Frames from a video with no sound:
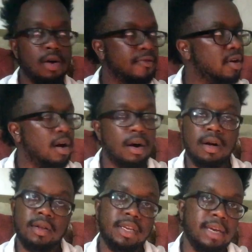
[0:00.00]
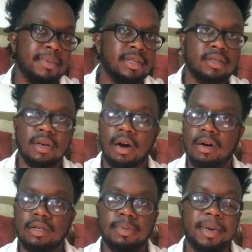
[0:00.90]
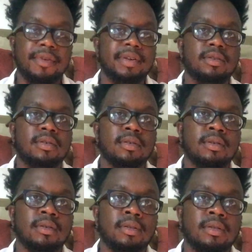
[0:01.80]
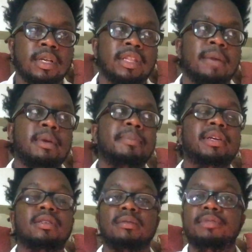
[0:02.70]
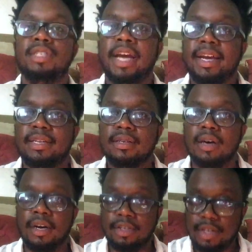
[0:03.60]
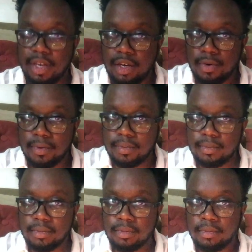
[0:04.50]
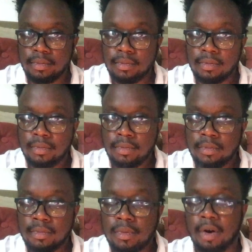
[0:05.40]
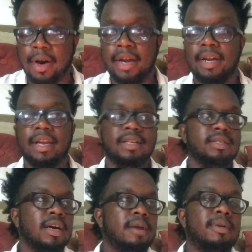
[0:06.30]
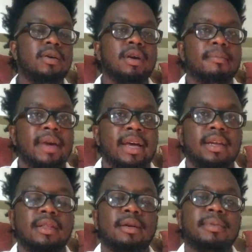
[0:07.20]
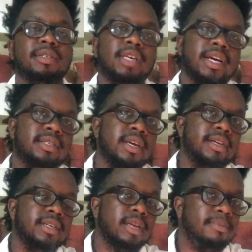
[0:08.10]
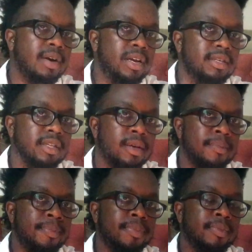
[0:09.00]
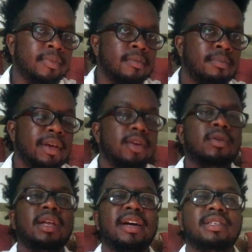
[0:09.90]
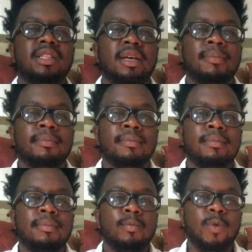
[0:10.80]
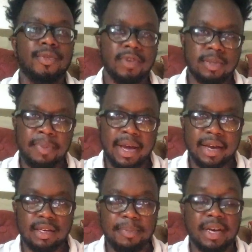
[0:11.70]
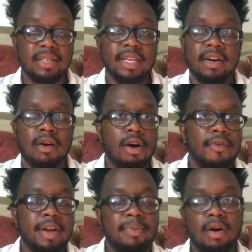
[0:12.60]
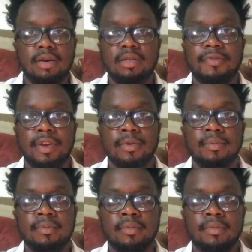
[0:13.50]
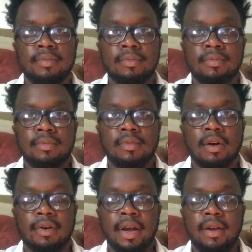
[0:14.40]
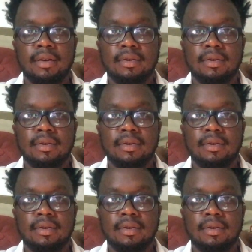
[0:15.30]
over all demons and all spirits, that they may be subject unto you. All right, and it's not about commanding them and chastising and punishing them, but utilizing them with respect, because they are already parts of you. All right,